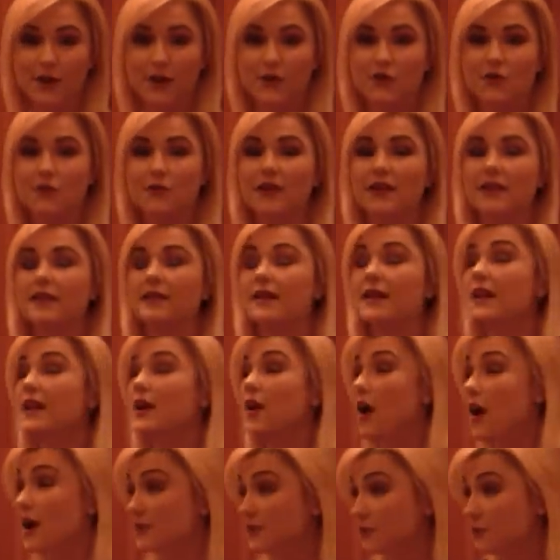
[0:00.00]
where you can
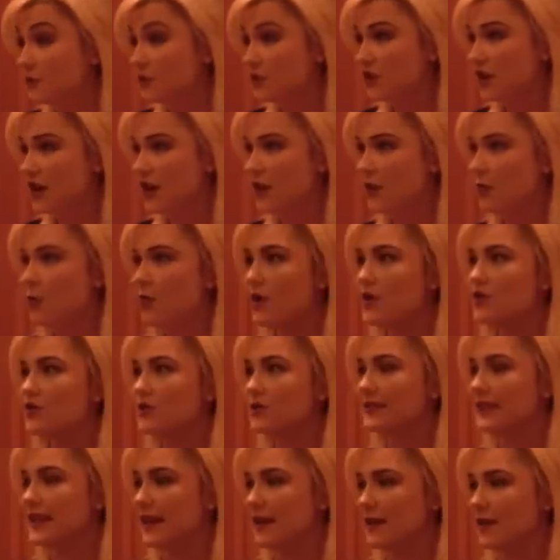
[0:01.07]
also share what you're
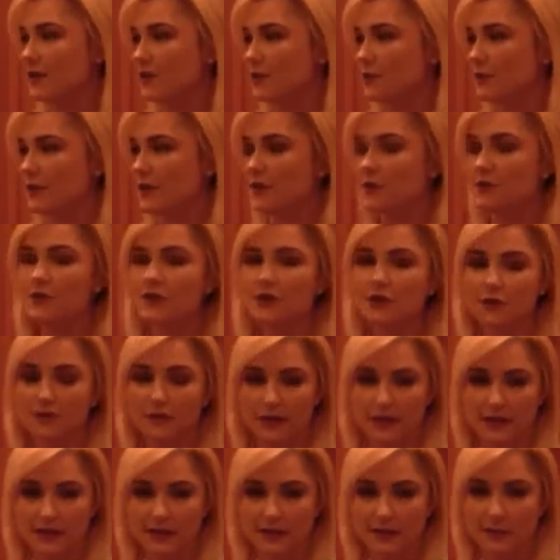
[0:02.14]
saying on Twitter to
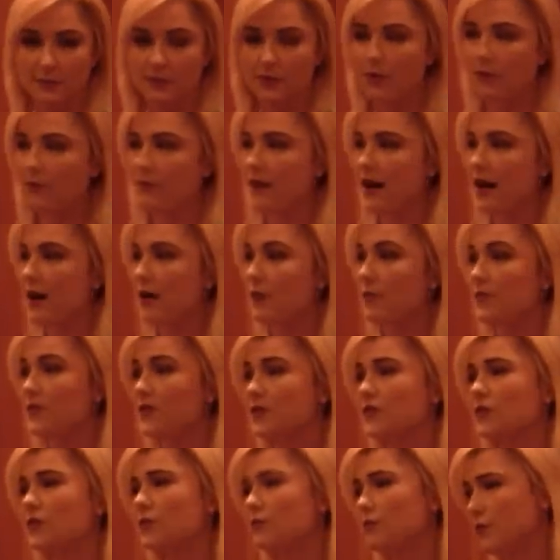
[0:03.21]
your LinkedIn profile.
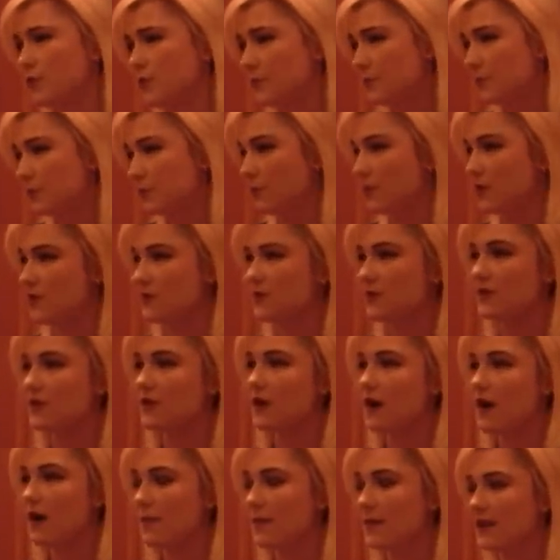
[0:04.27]
There's groups where you can
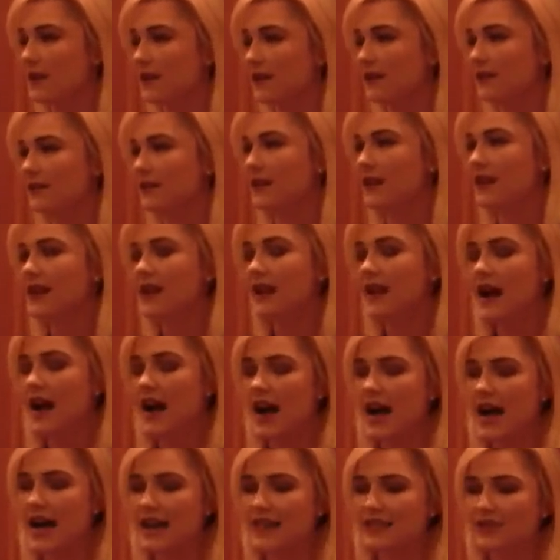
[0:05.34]
comment in.
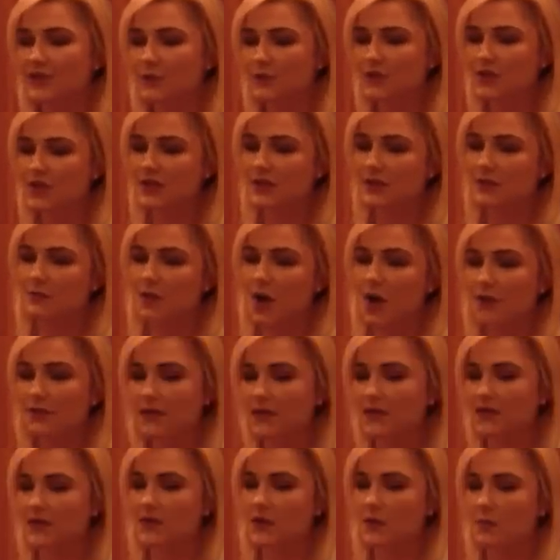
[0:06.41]
So it's just
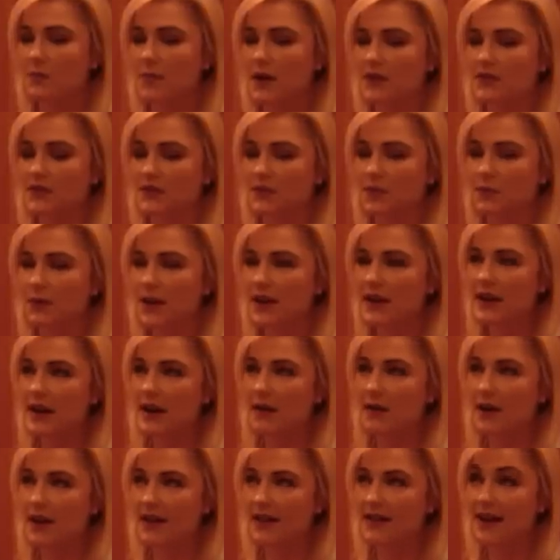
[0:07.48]
evolving so much. So right
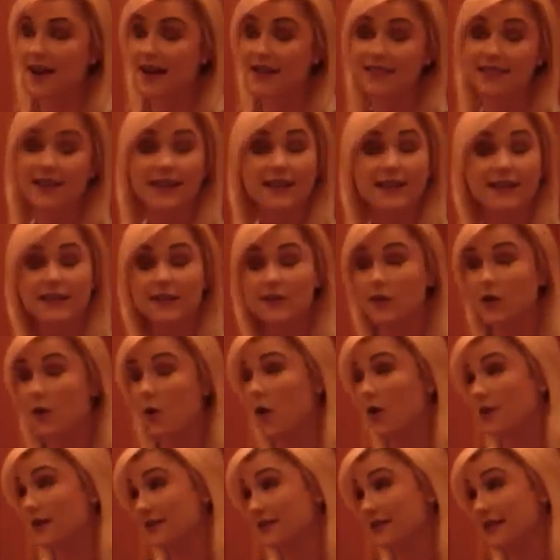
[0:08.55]
now, I think,
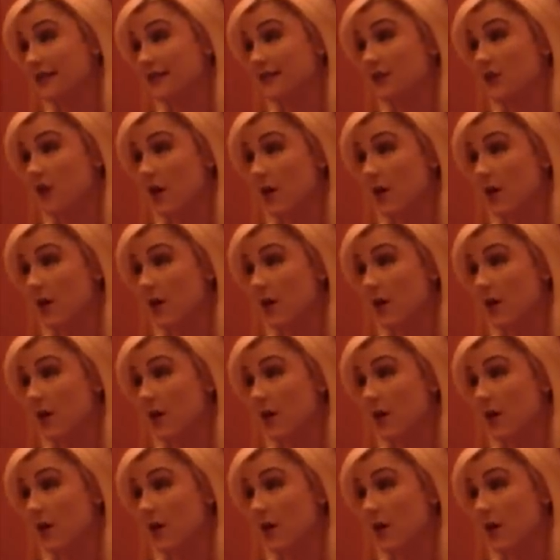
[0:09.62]
honestly, it's a